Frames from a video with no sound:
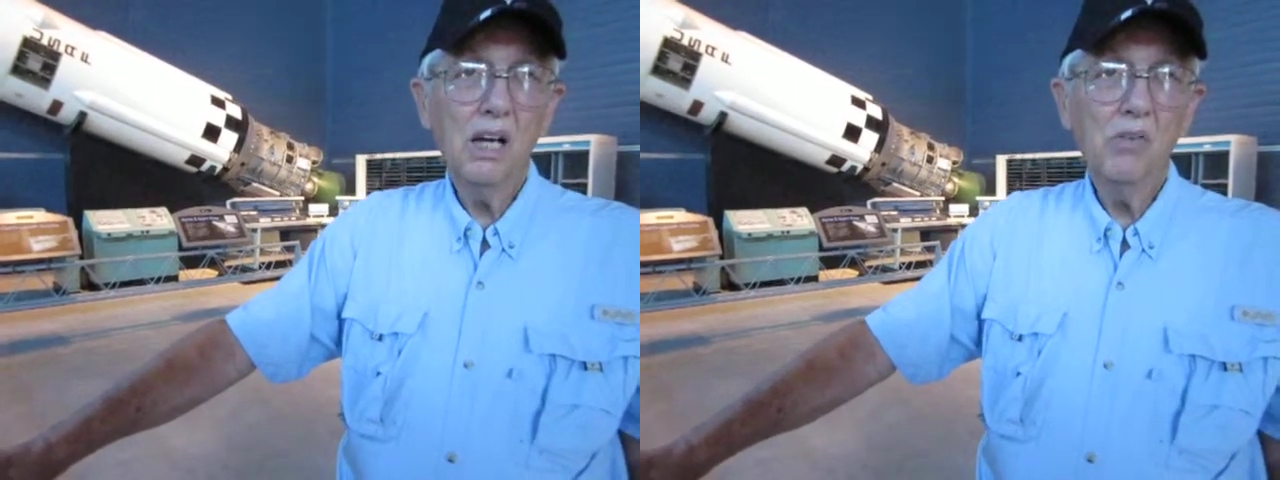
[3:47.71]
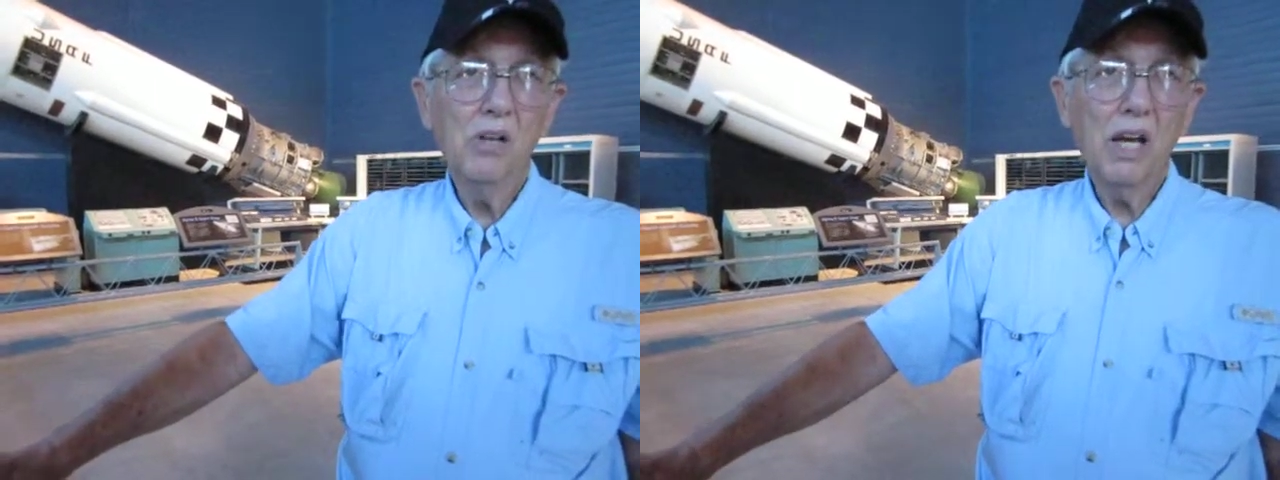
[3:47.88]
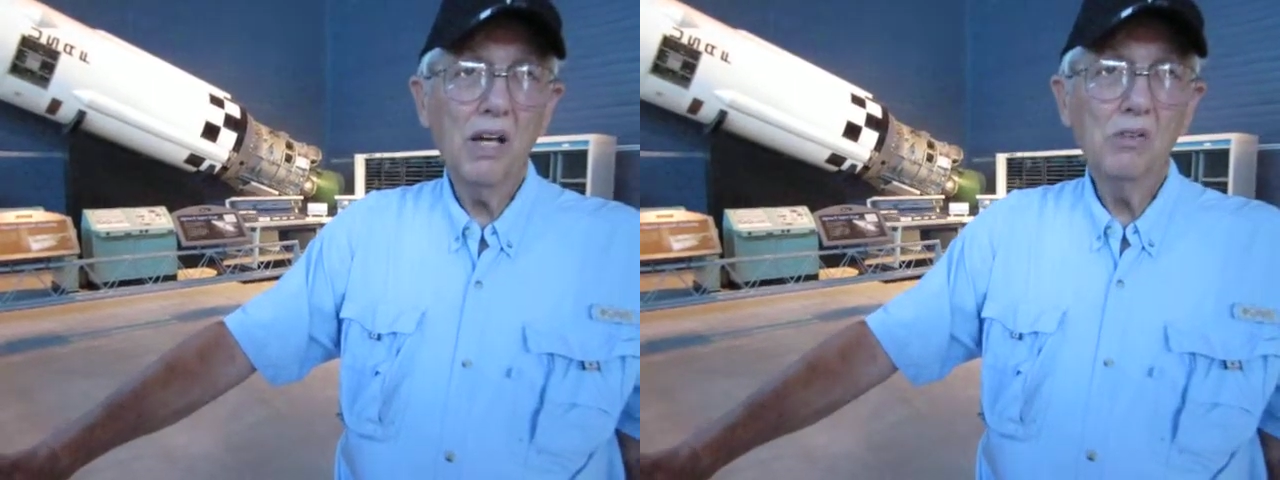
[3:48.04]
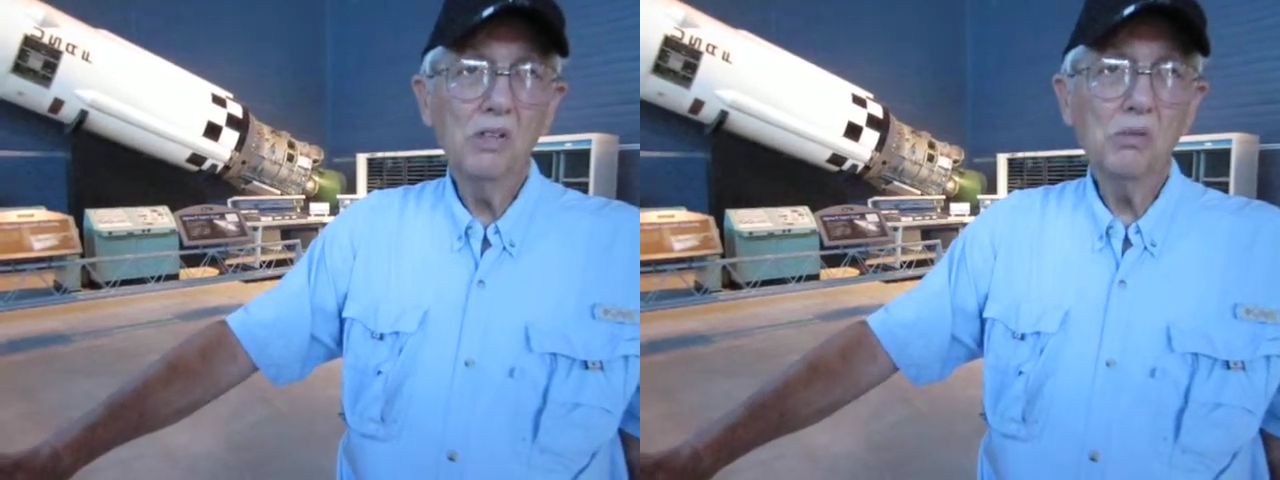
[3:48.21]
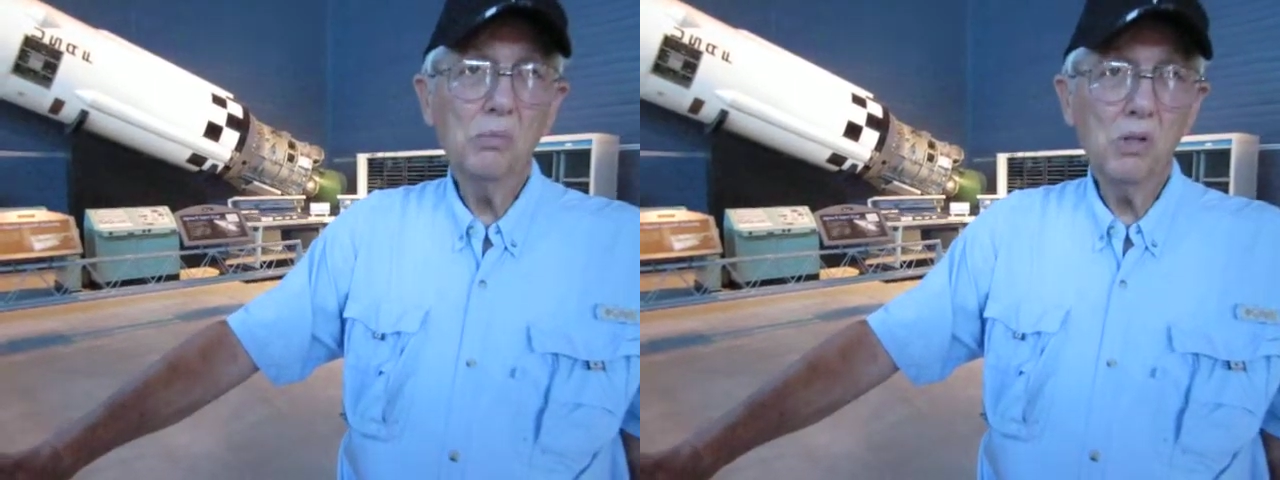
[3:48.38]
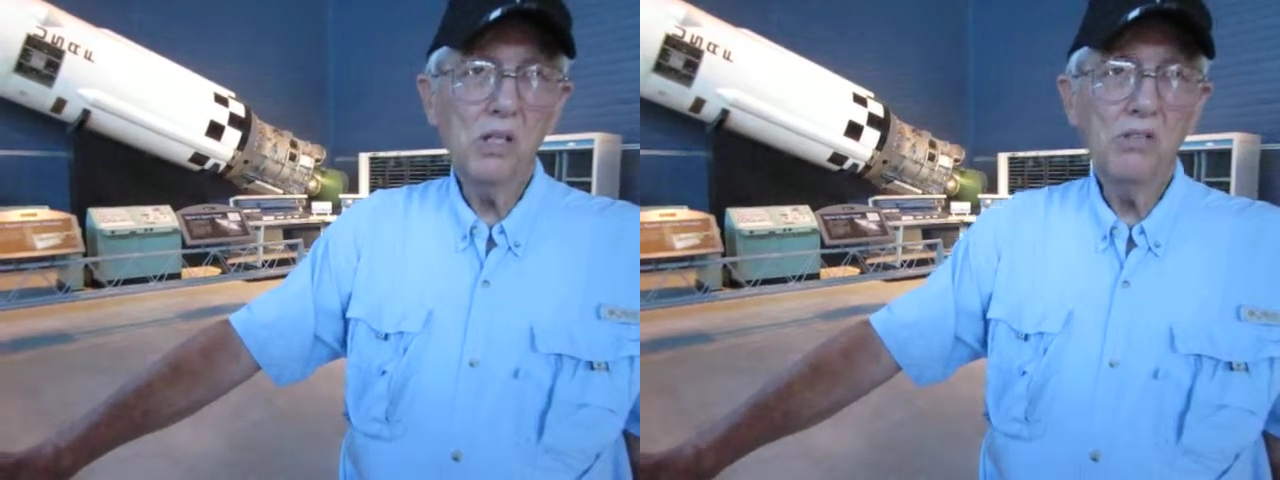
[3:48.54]
when I was
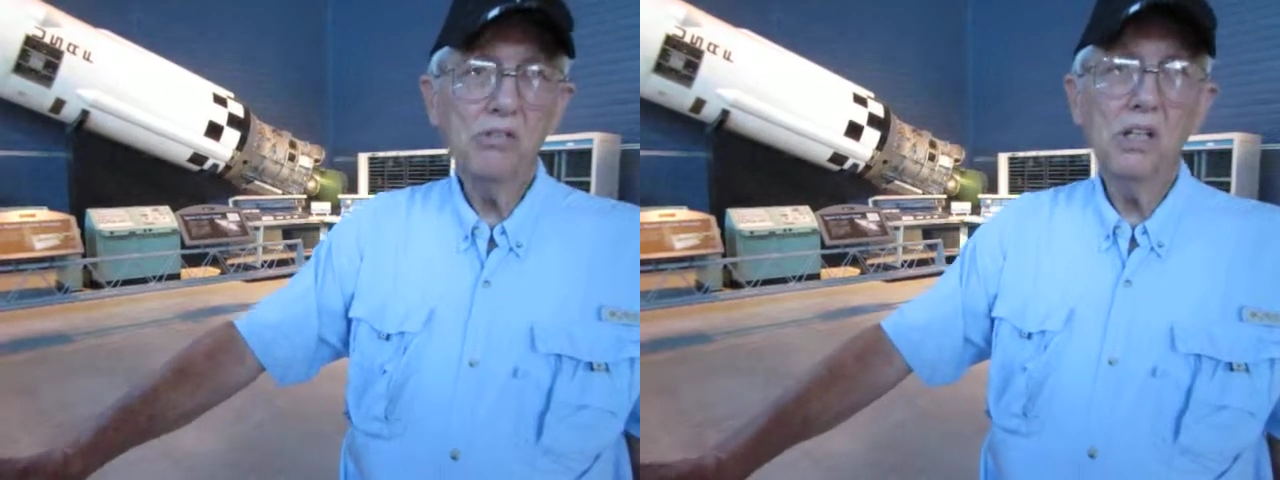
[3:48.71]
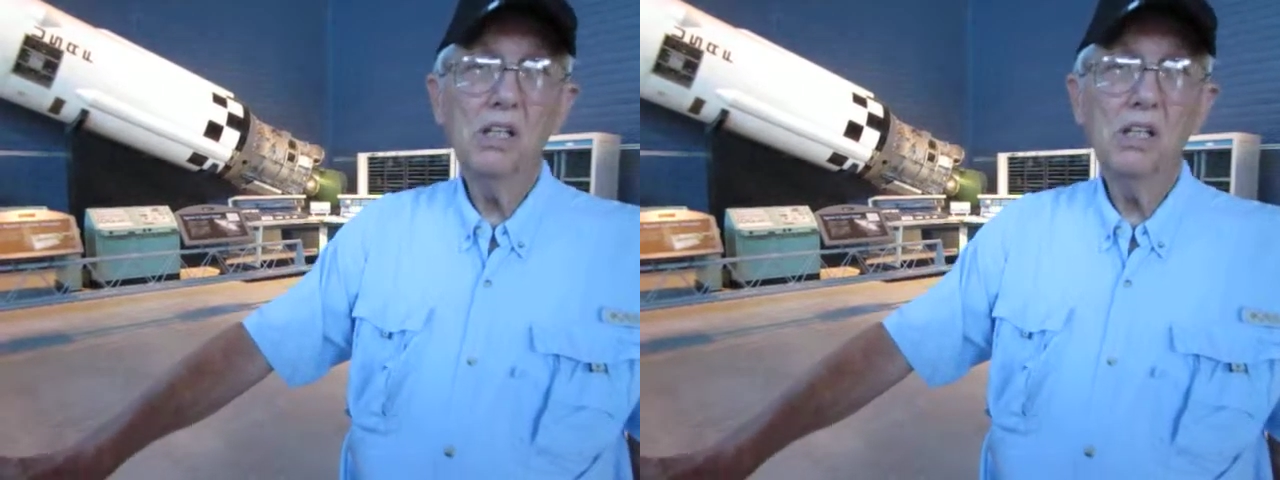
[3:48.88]
briefed